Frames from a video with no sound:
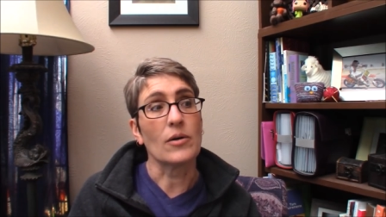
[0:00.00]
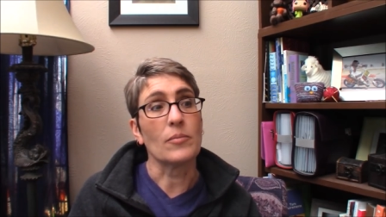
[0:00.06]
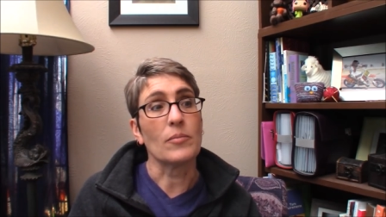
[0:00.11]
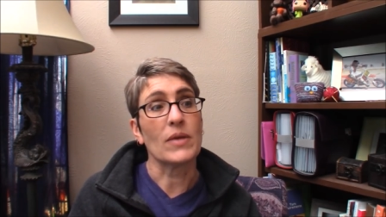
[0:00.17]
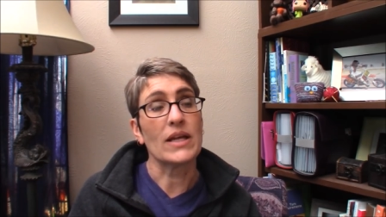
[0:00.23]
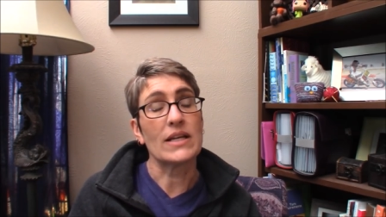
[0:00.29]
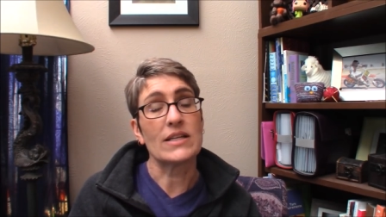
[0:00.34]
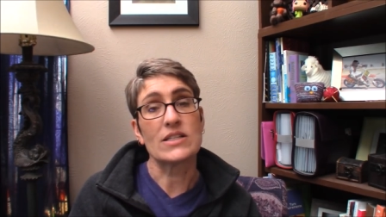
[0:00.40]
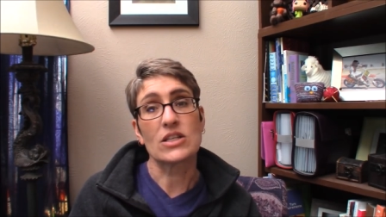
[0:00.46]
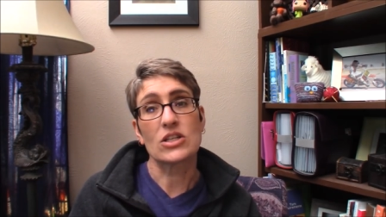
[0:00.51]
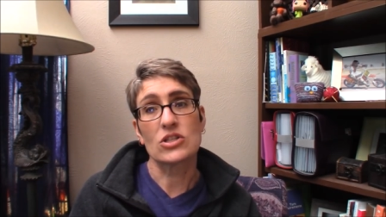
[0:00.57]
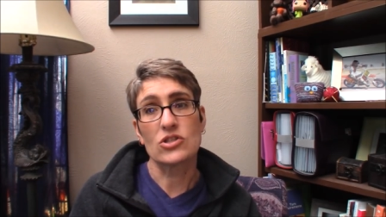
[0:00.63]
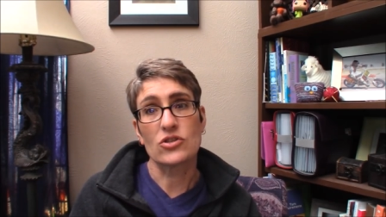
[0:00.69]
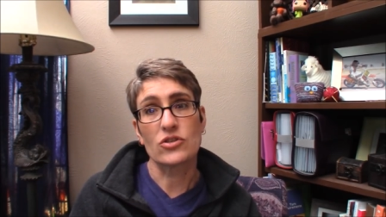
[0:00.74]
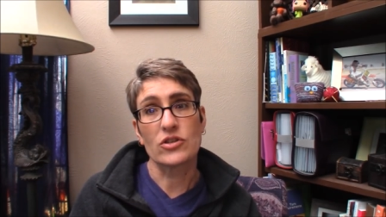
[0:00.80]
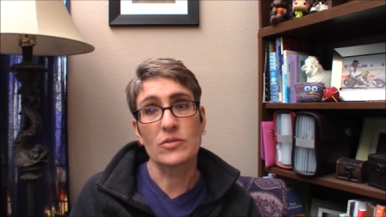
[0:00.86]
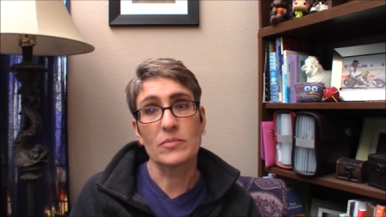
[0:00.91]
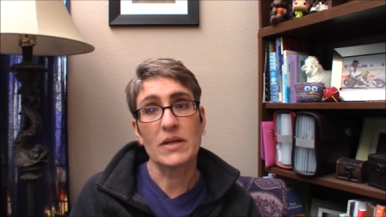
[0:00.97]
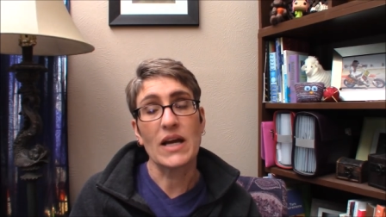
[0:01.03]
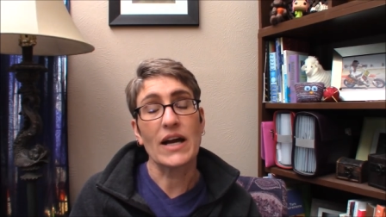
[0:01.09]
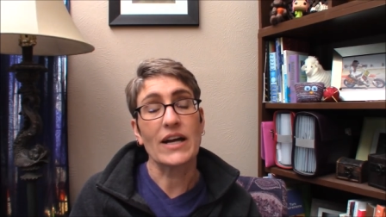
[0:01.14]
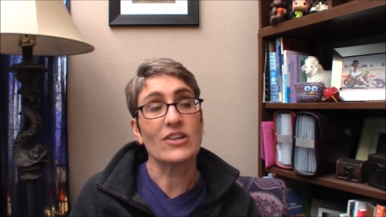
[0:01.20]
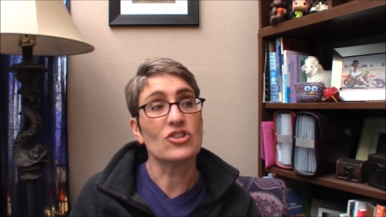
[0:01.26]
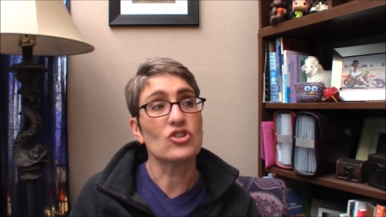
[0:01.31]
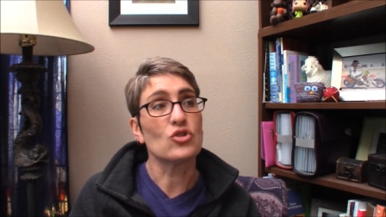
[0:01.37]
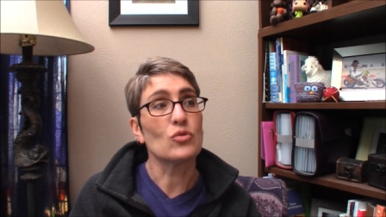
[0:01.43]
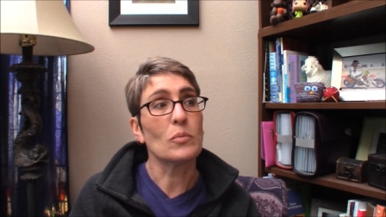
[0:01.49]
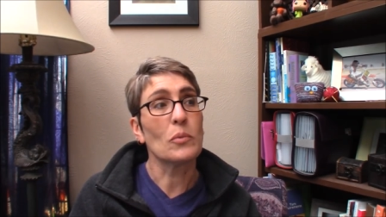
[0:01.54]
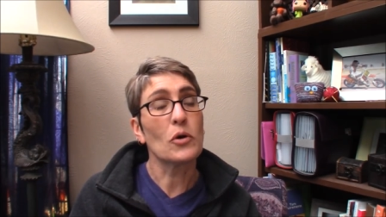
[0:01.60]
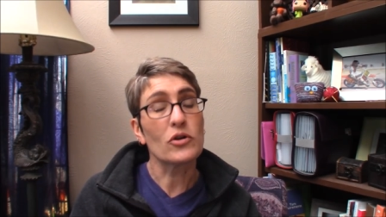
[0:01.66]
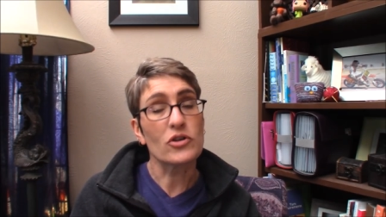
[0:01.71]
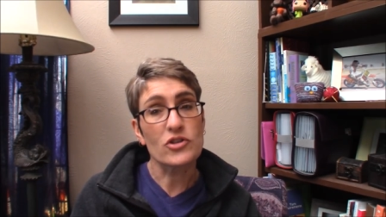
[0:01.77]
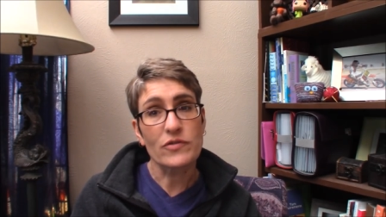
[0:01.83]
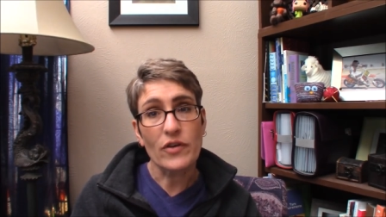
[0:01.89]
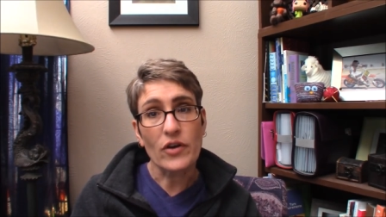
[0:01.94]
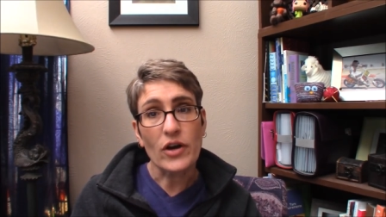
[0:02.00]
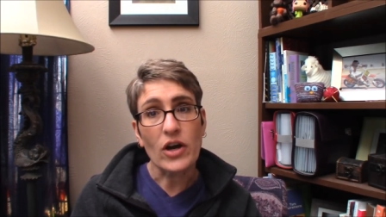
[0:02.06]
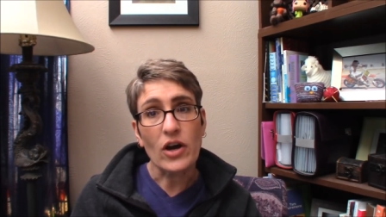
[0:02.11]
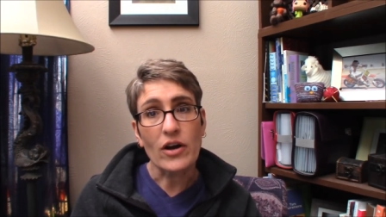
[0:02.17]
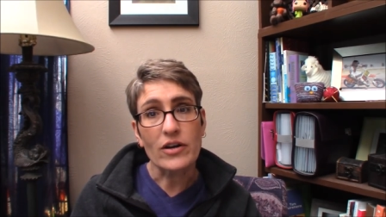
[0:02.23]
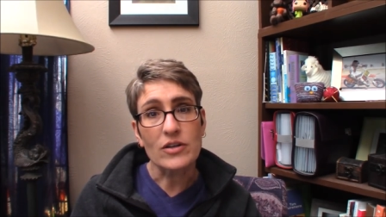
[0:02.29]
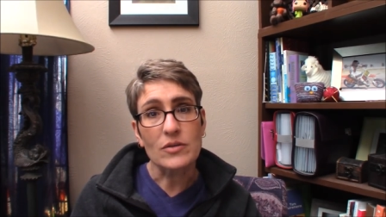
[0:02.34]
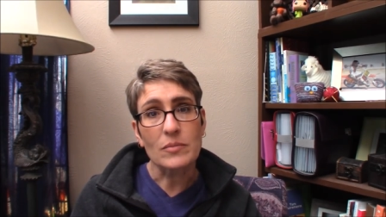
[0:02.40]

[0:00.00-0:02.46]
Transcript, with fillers: It is a concern to me. I do push very hard to